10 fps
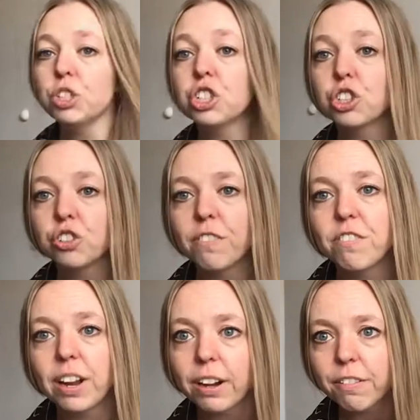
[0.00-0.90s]
children
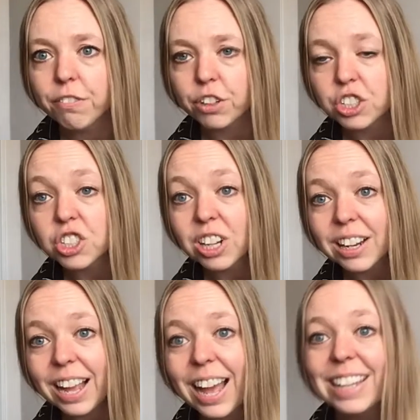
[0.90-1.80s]
very first
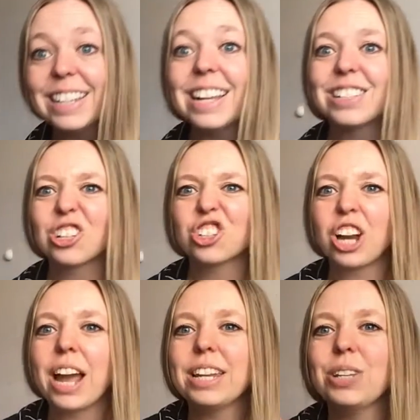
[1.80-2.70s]
start cutting is they'll
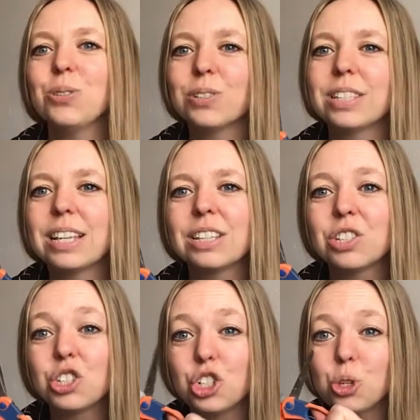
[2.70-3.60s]
try to use
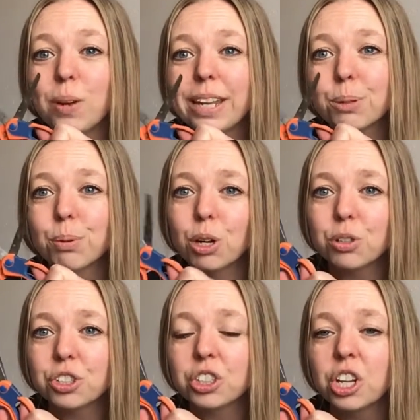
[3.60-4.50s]
this two-hand
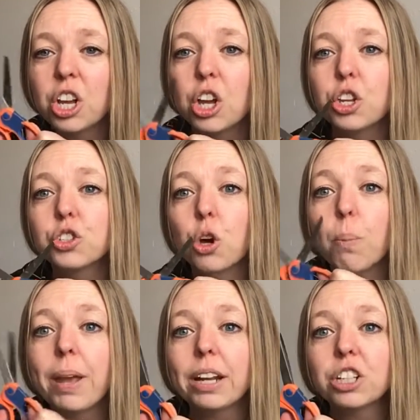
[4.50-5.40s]
approach. So
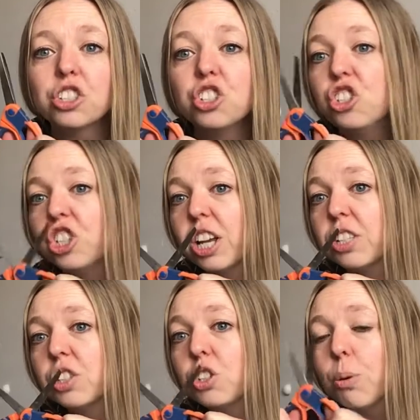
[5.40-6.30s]
parents,
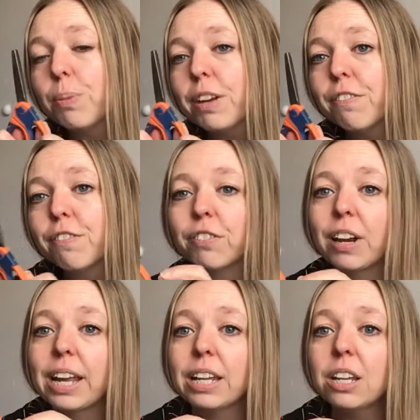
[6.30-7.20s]
just don't be
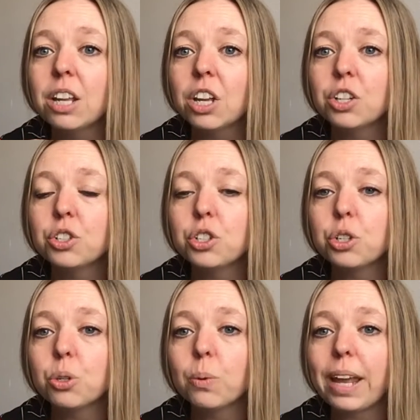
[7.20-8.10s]
afraid
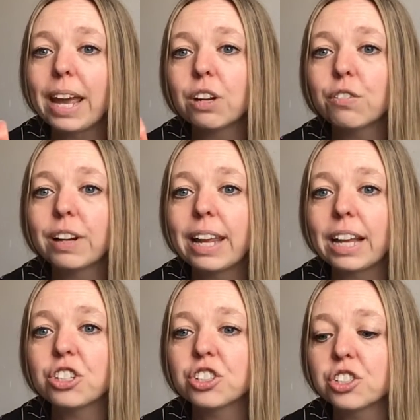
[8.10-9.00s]
to hand over
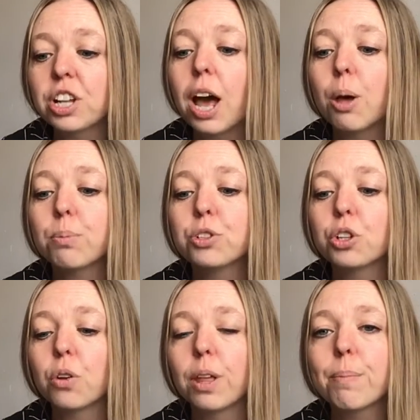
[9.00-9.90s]
hand, just help
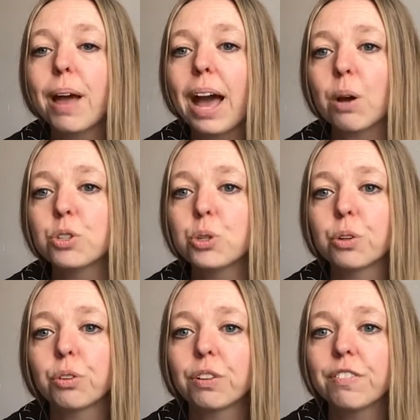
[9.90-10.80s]
show them how 2 or
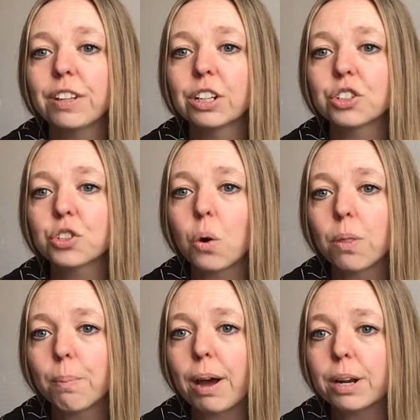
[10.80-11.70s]
3 fingers go in
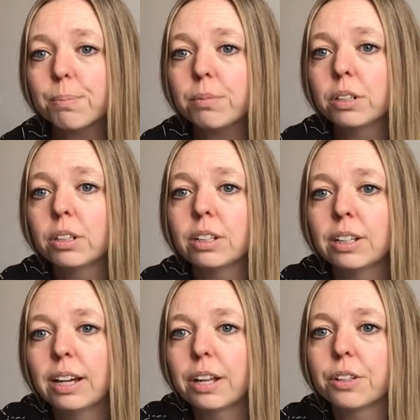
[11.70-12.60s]
the bottom
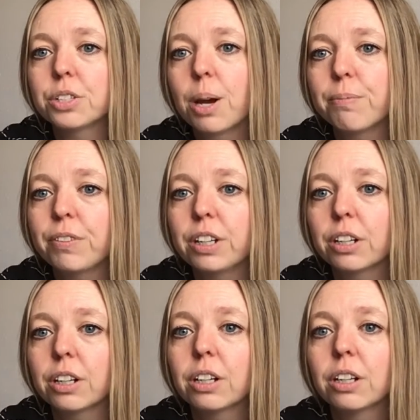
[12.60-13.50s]
and their top
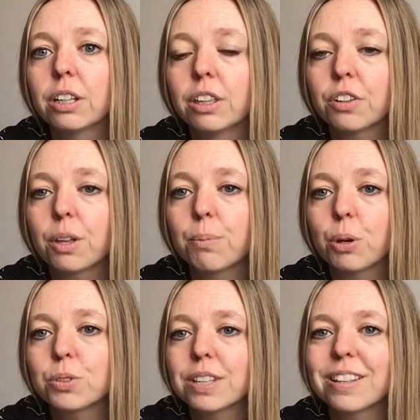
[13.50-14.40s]
finger, their thumb
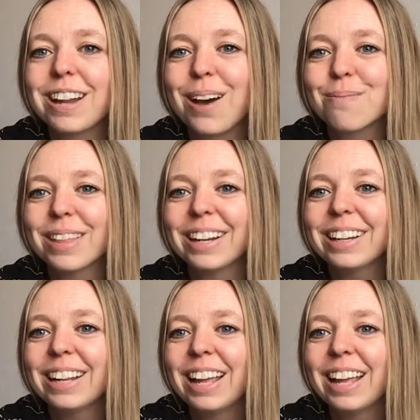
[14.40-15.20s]
goes in the top there.